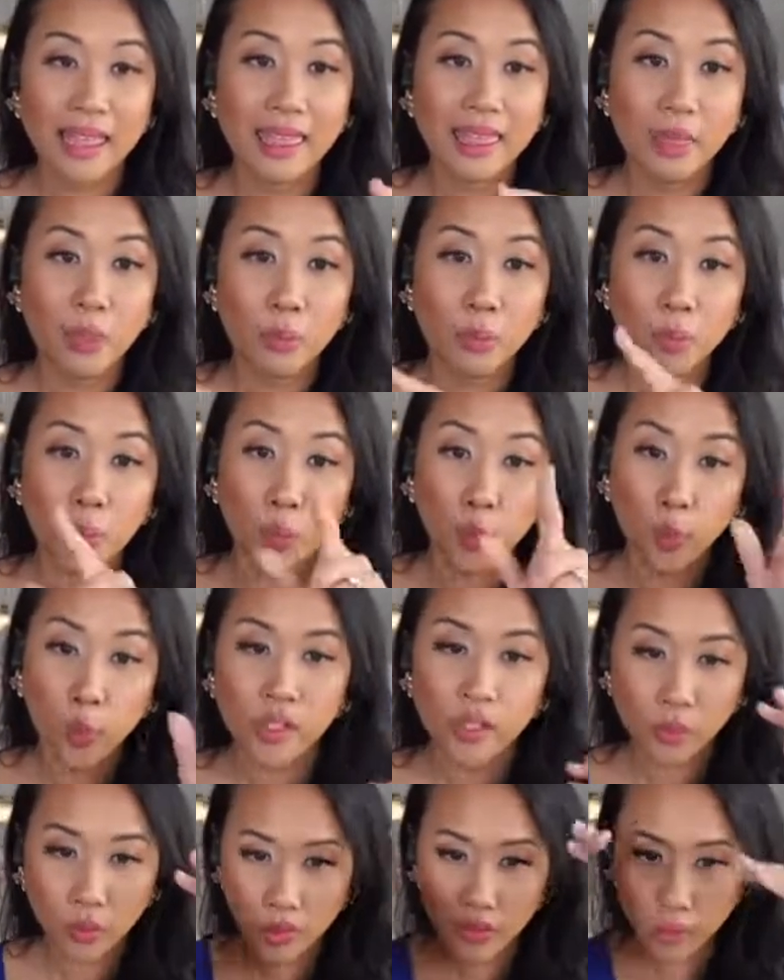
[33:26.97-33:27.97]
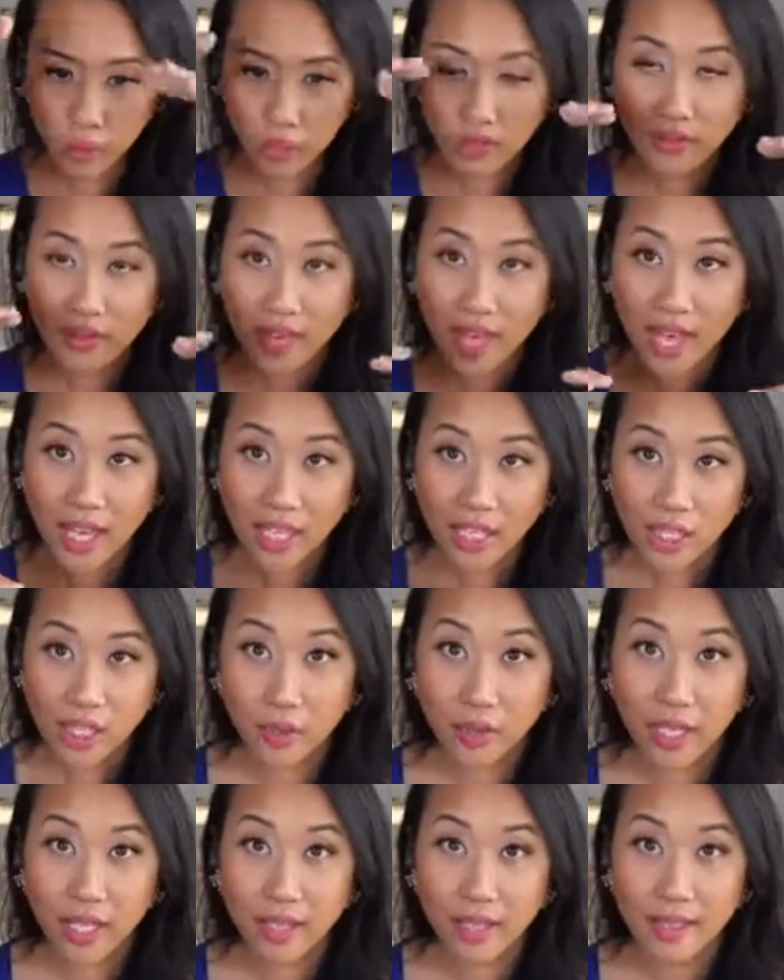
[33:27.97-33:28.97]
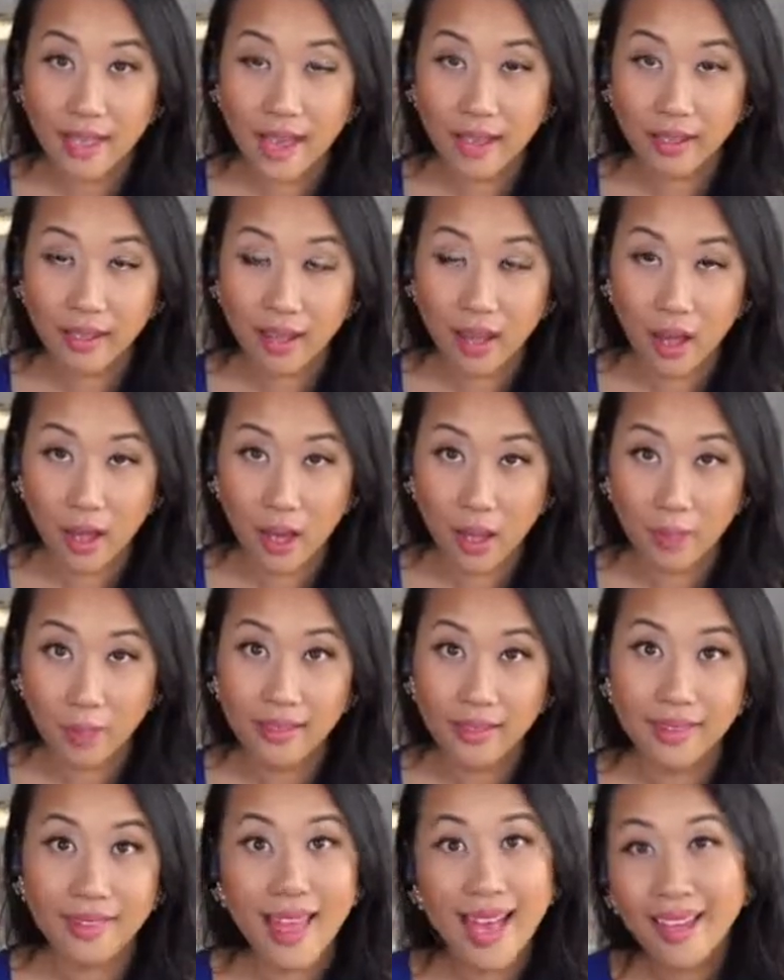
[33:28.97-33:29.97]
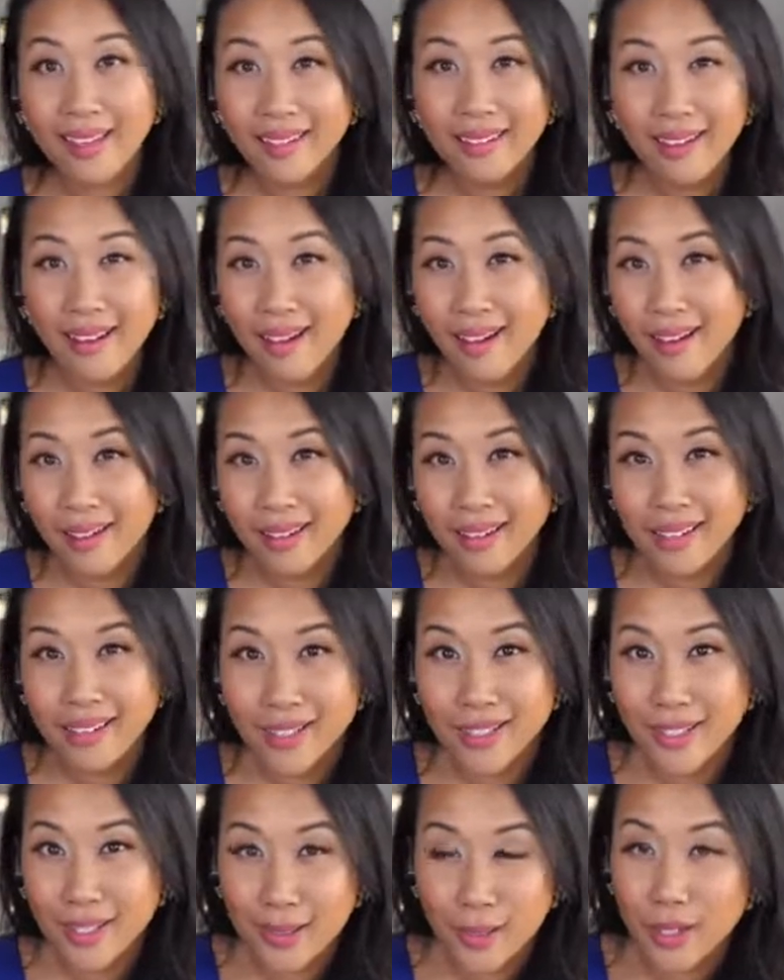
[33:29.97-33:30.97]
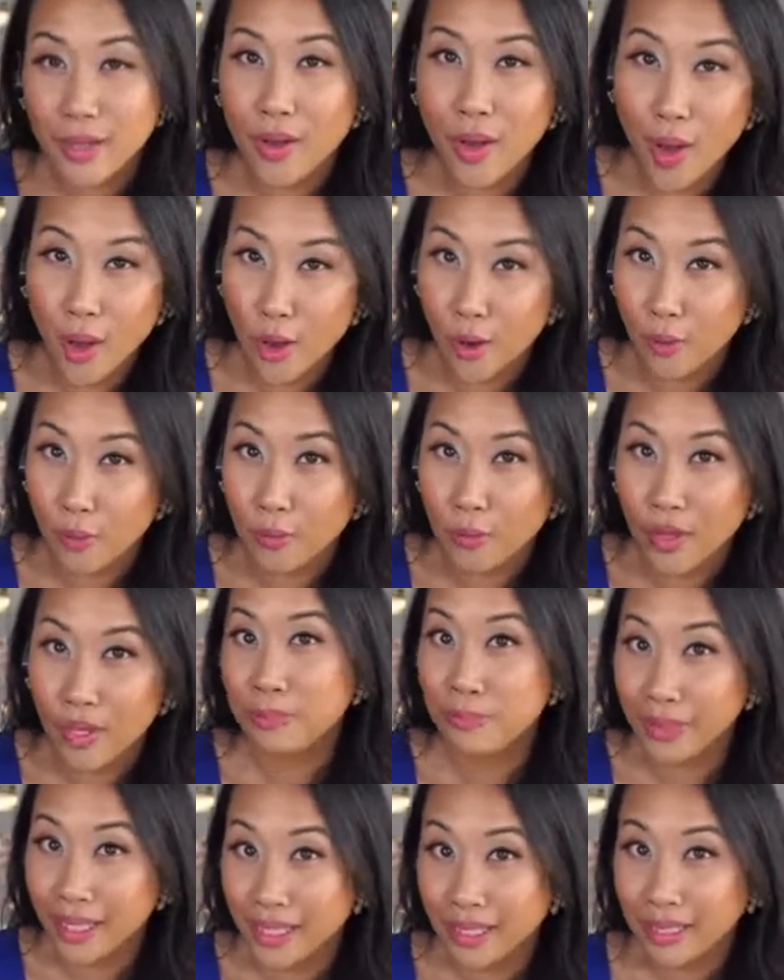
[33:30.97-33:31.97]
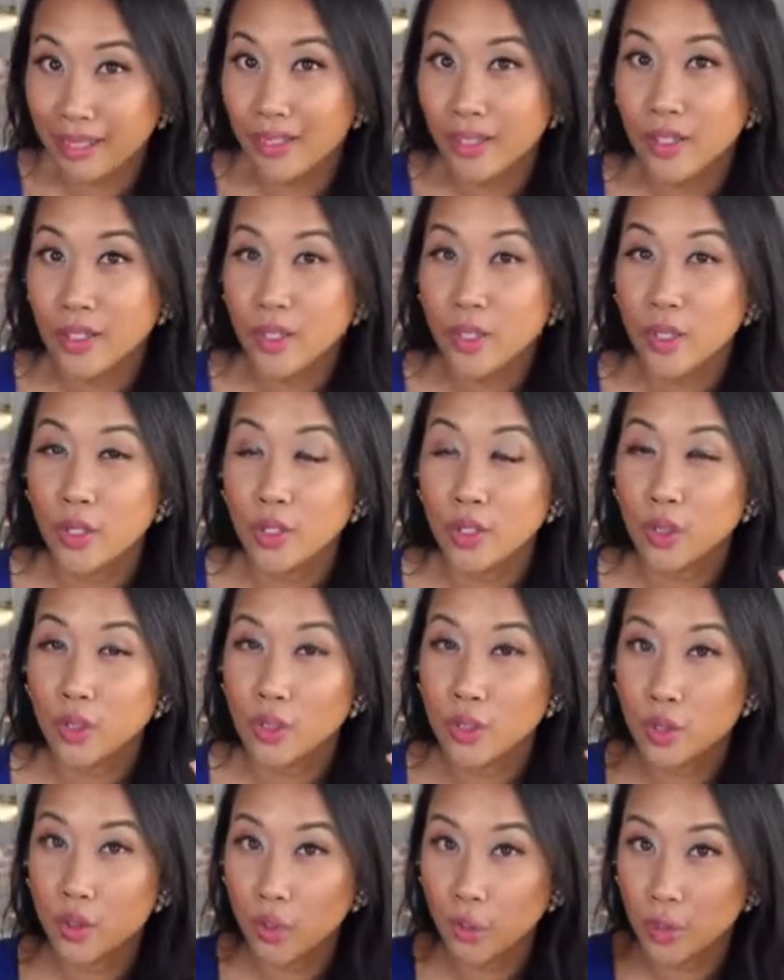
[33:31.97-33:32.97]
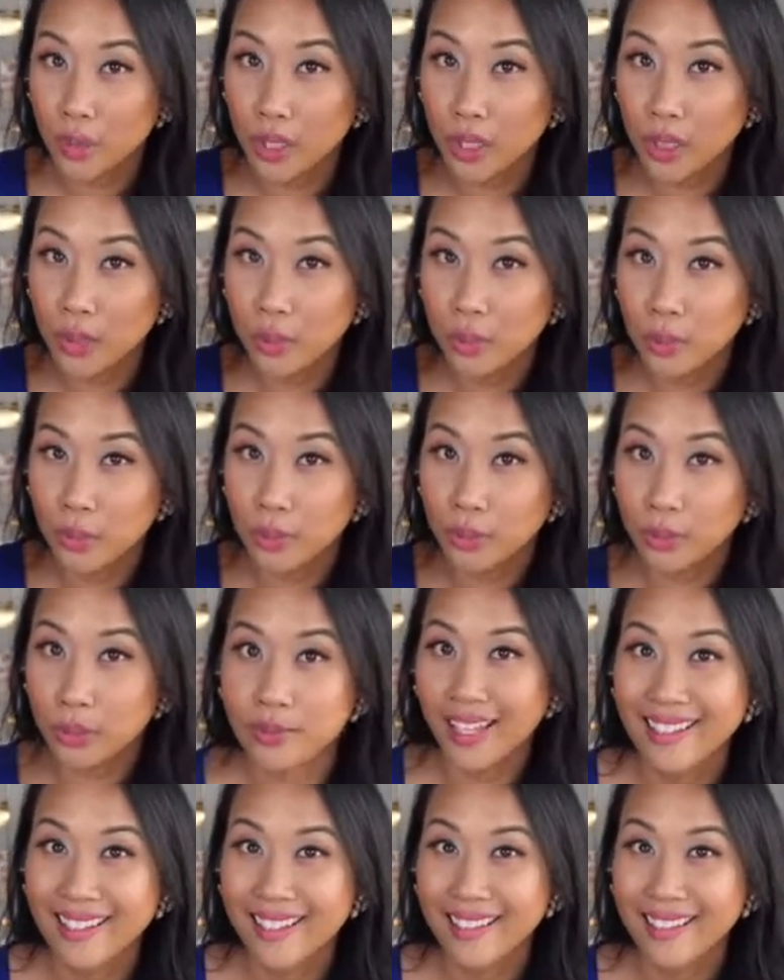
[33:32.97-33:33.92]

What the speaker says: When you've actually created that copy, that could honestly just already be your tweetable, okay?